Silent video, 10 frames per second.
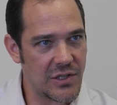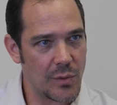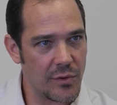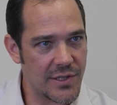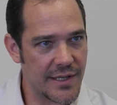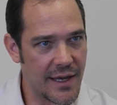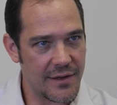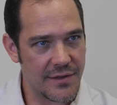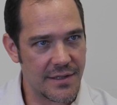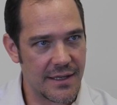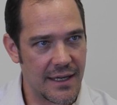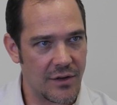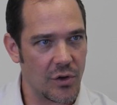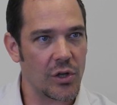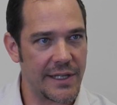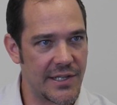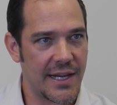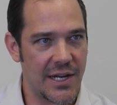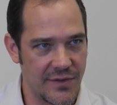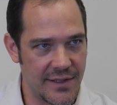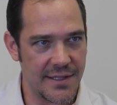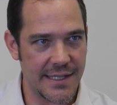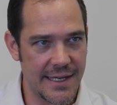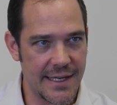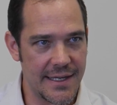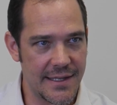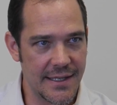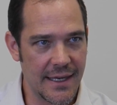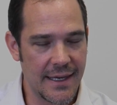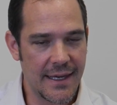tumor cells at an early stage of the disease,